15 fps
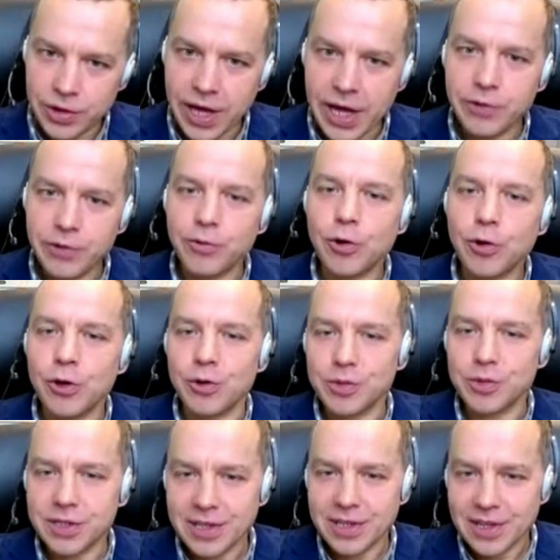nine
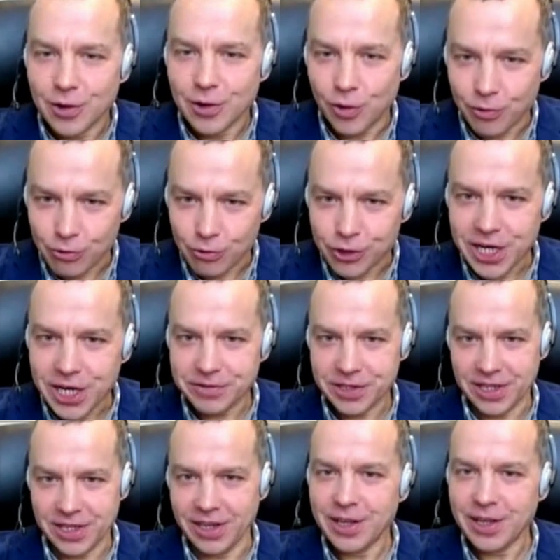volumes or
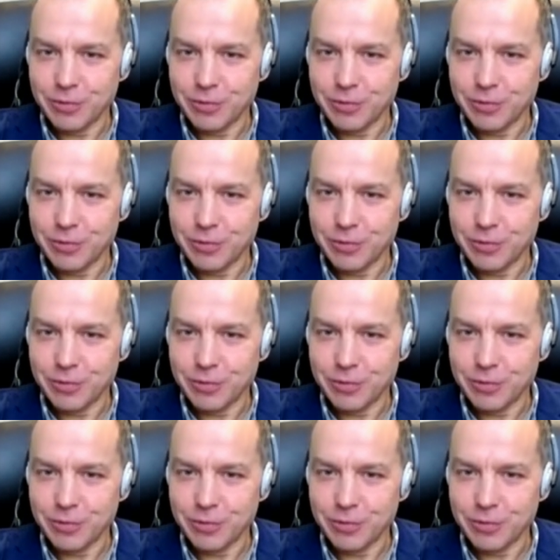Grushevsky,